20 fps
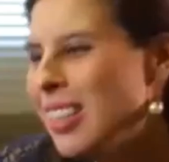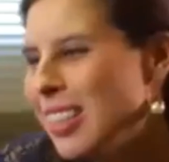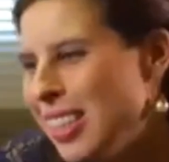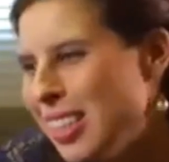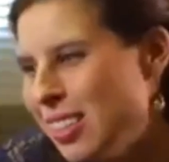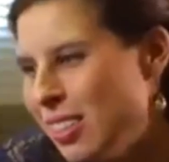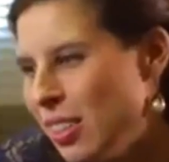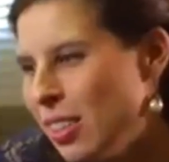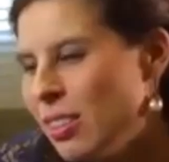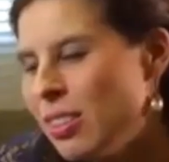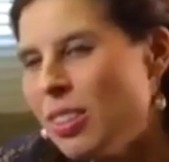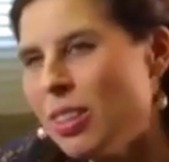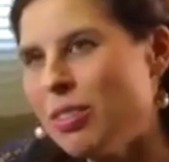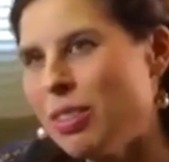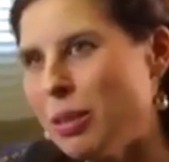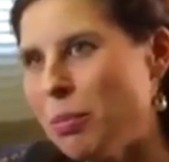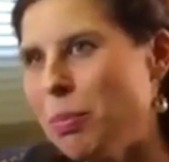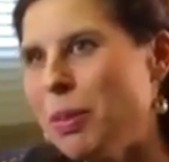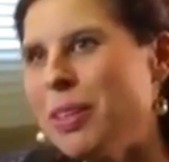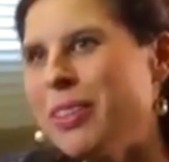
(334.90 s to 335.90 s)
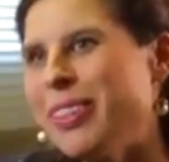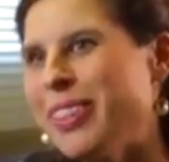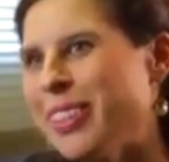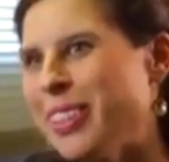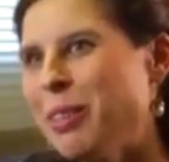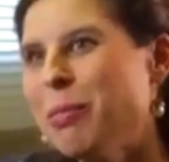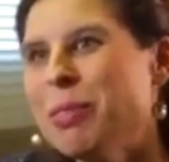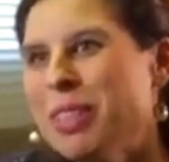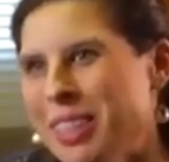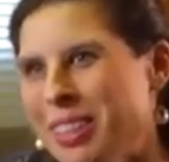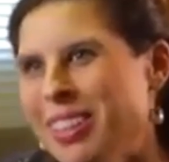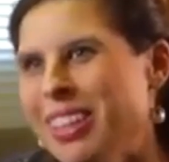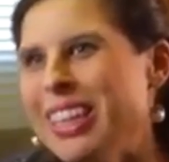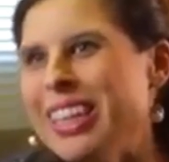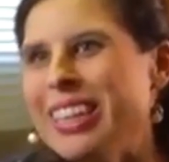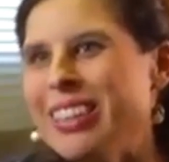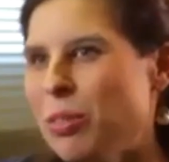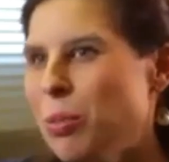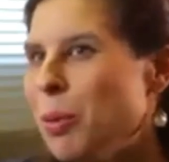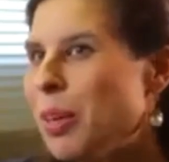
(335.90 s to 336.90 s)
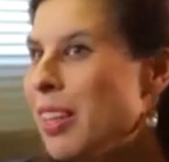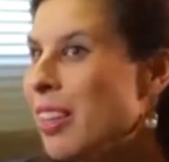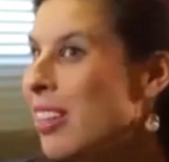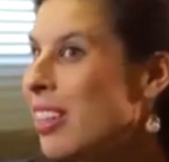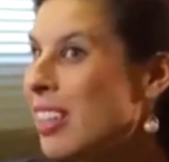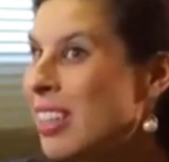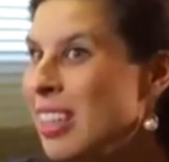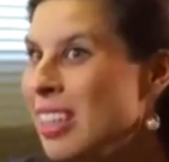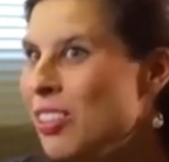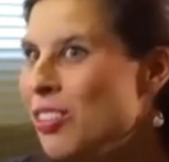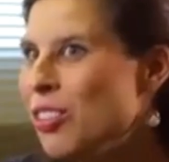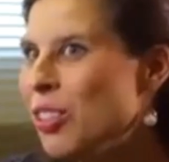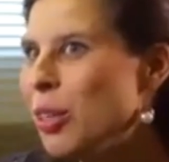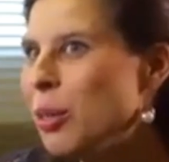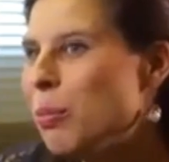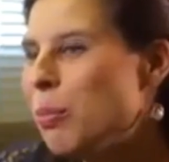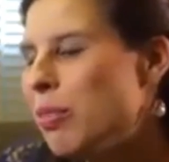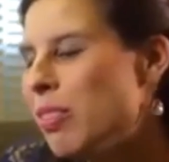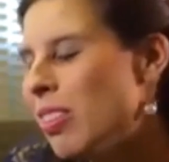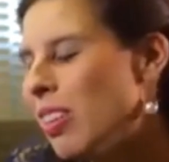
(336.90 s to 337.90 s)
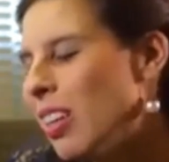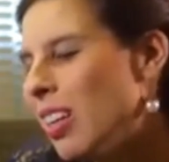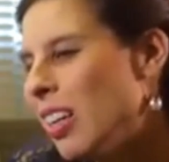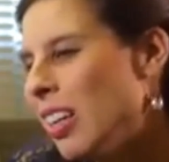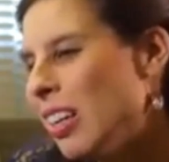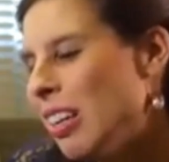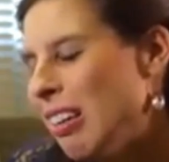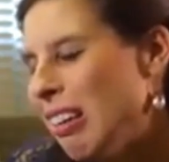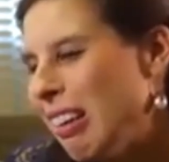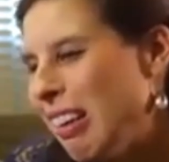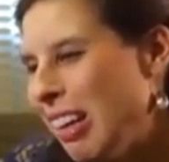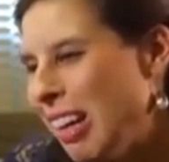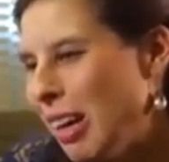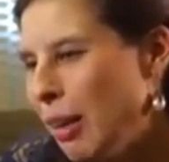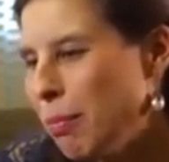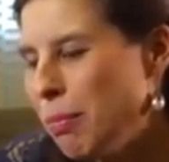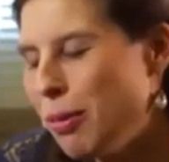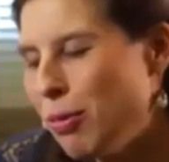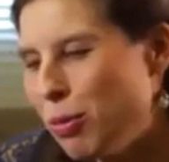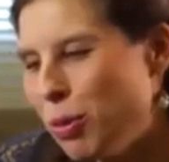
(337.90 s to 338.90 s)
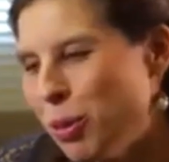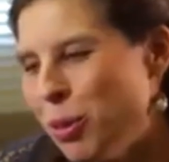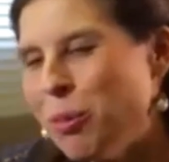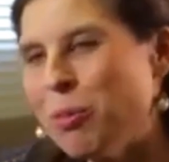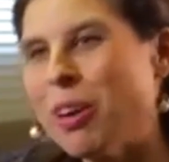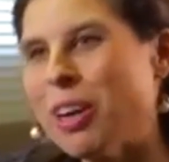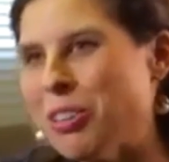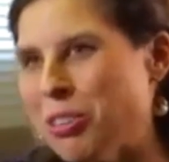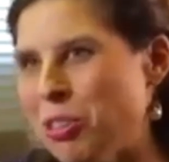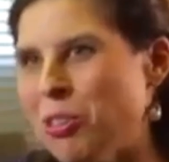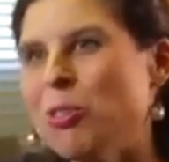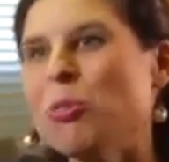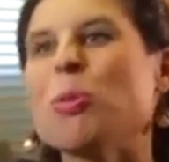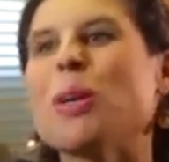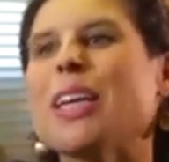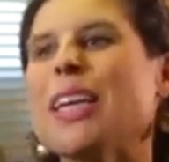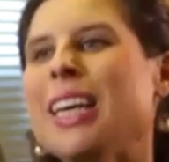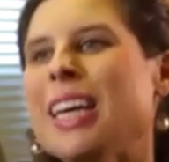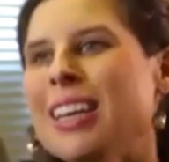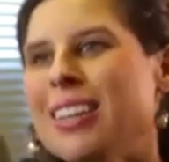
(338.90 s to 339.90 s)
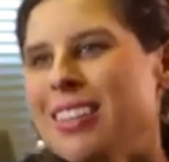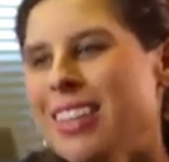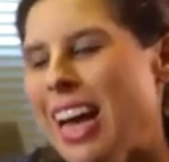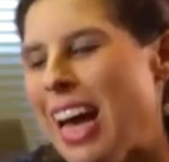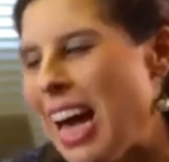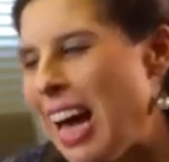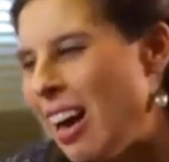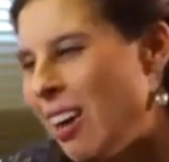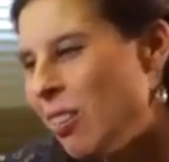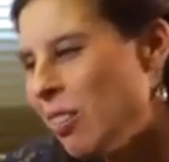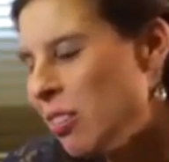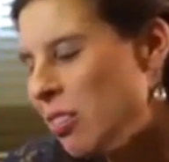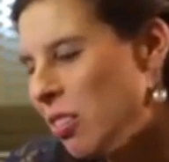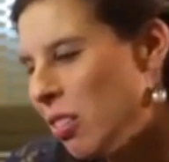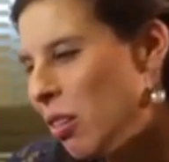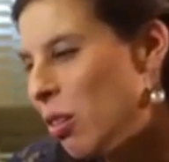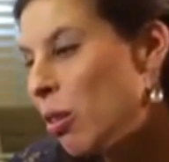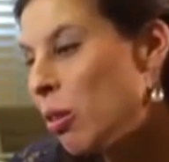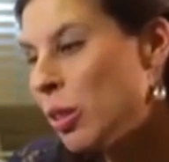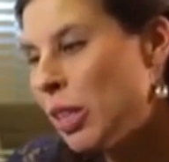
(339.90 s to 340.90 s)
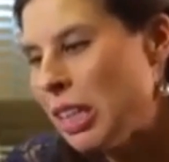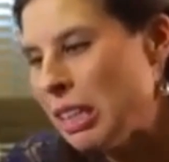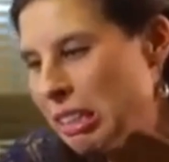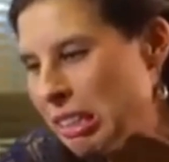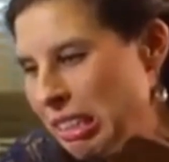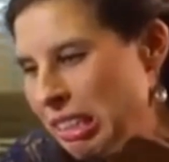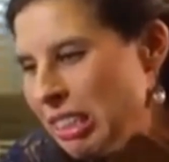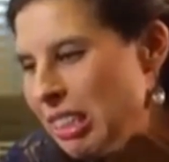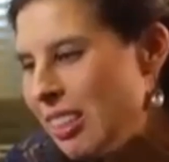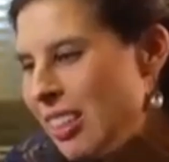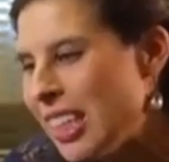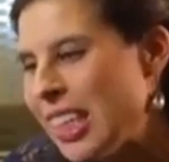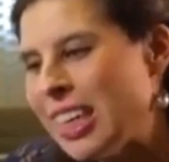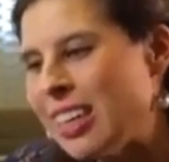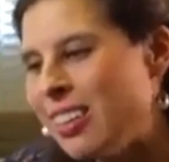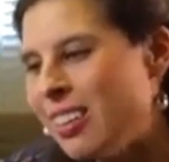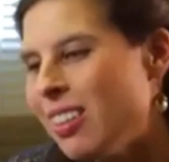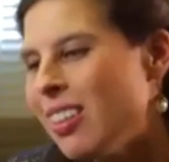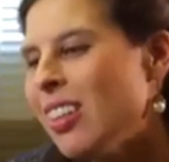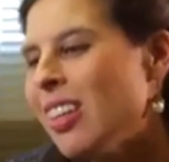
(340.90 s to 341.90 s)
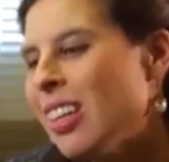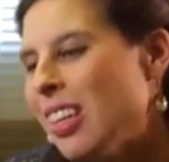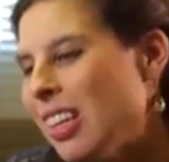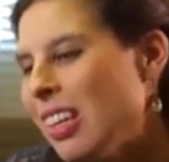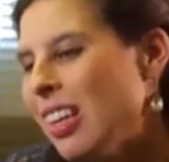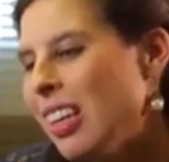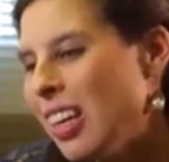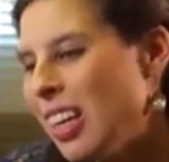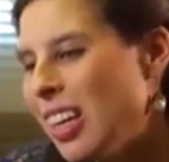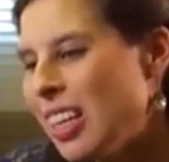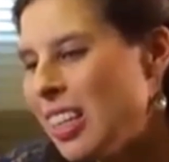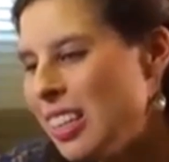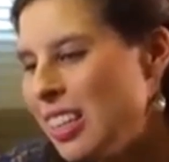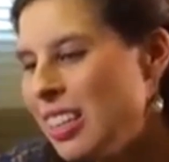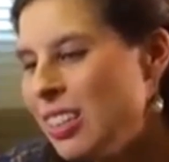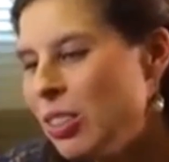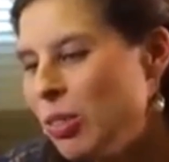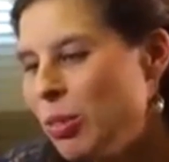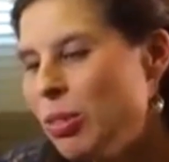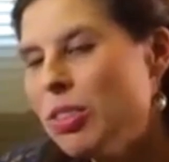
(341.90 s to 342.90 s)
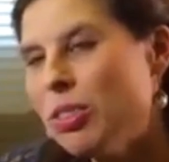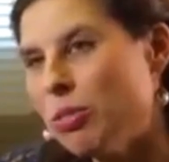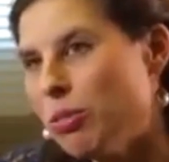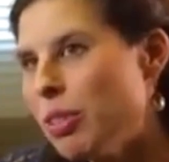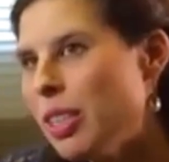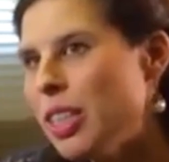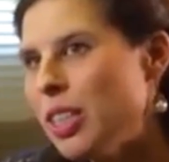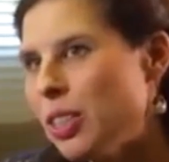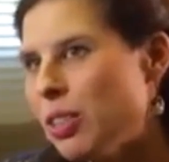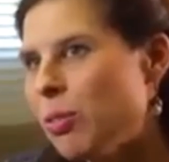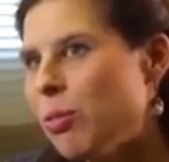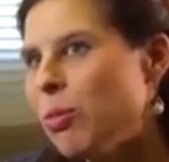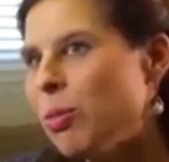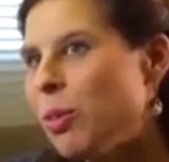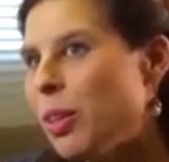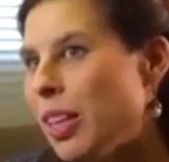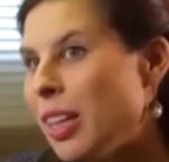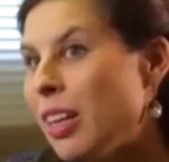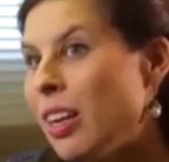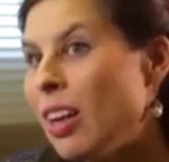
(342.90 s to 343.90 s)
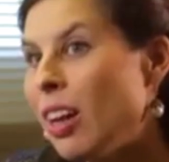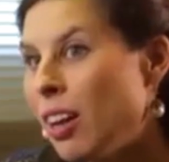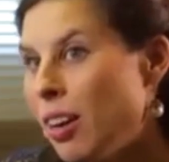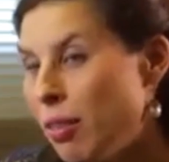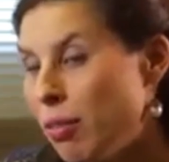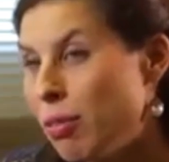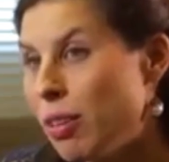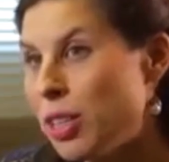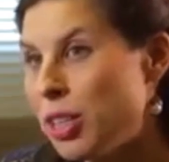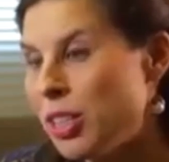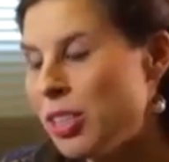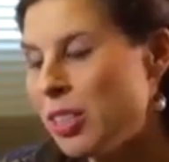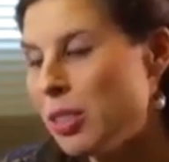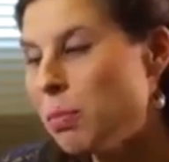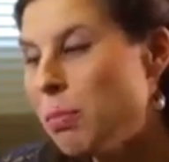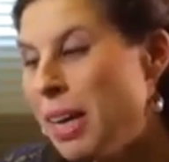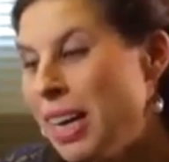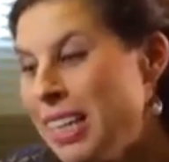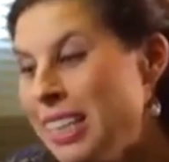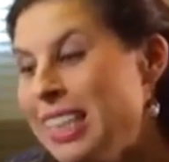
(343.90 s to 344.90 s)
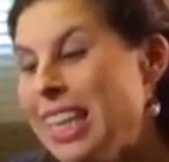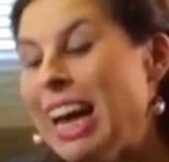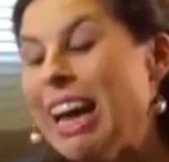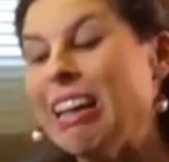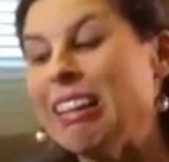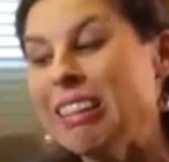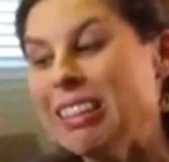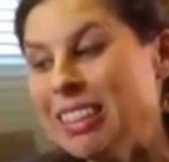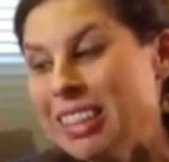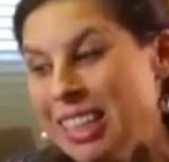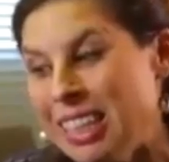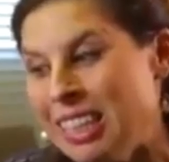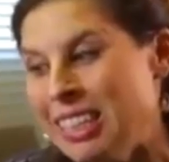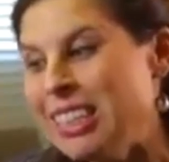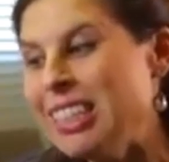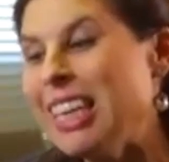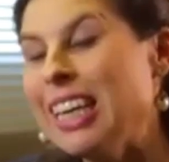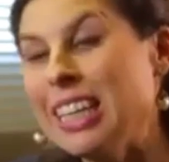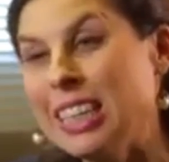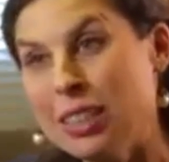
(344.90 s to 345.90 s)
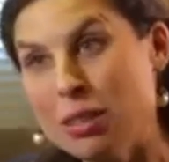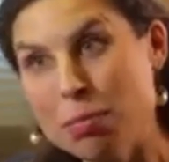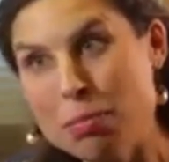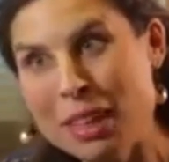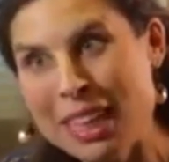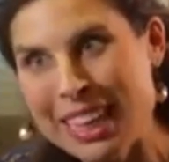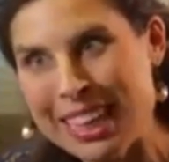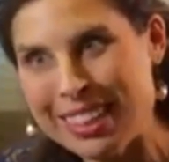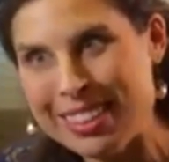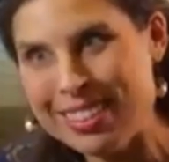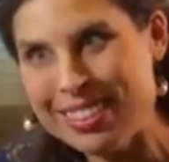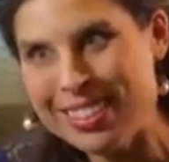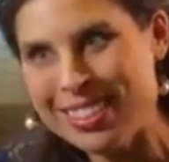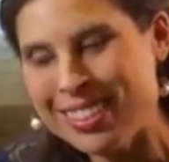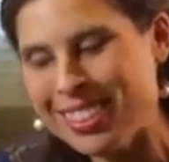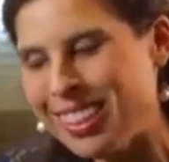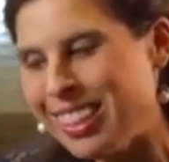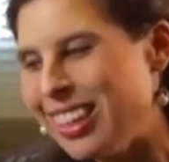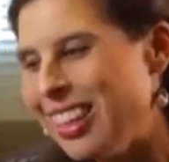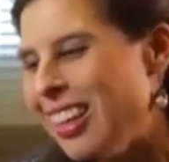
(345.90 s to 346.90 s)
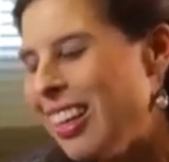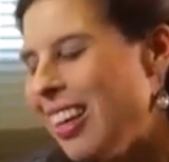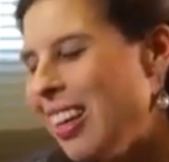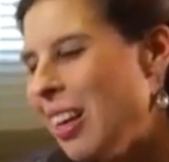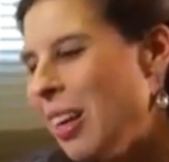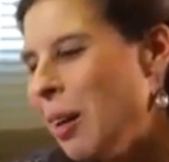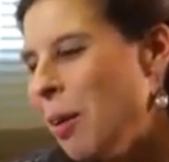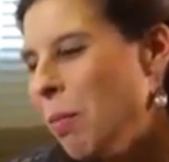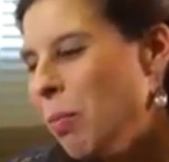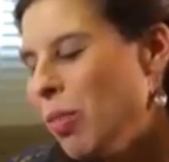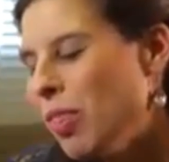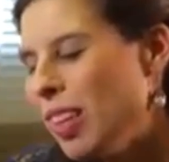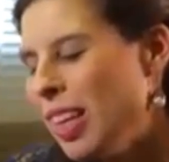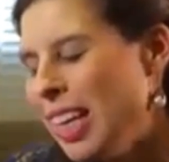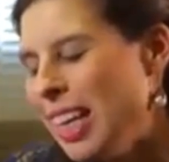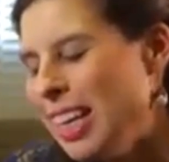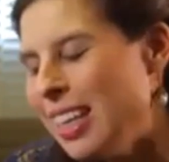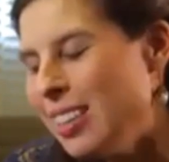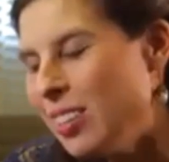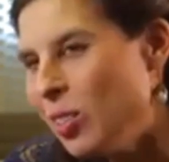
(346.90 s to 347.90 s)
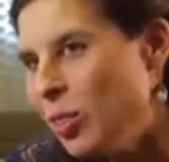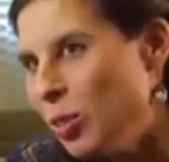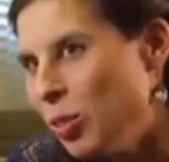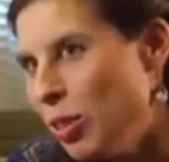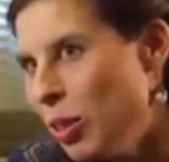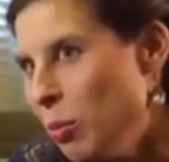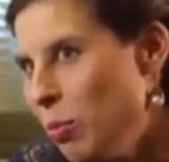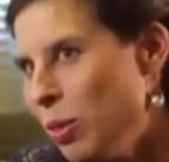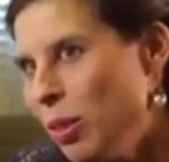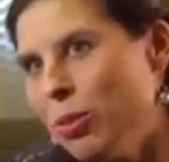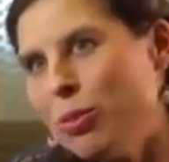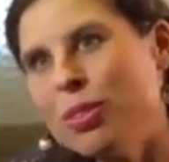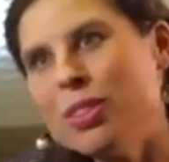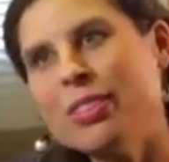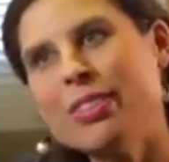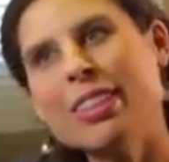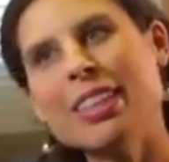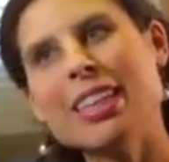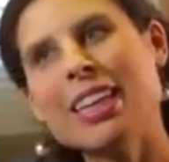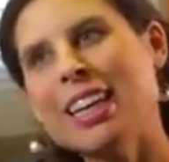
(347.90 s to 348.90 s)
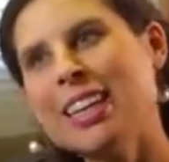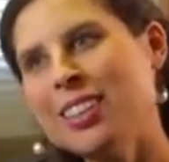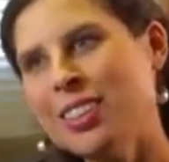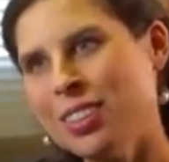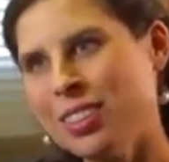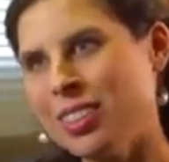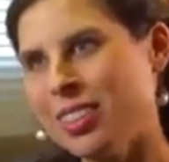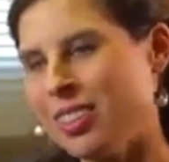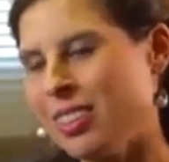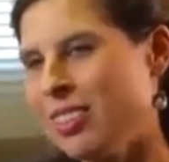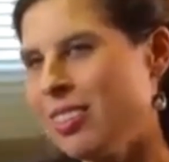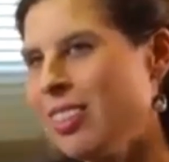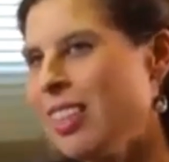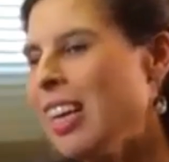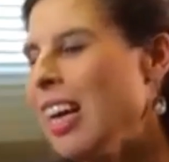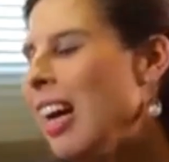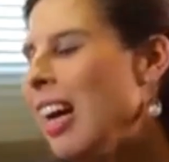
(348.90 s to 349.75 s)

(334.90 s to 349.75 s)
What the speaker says: Since the Soviet period, the Middle East, whether in Egypt, before the Russians were kicked out, or in Syria, this was a region with a lot of Russian spies, and this explains the extreme sophistication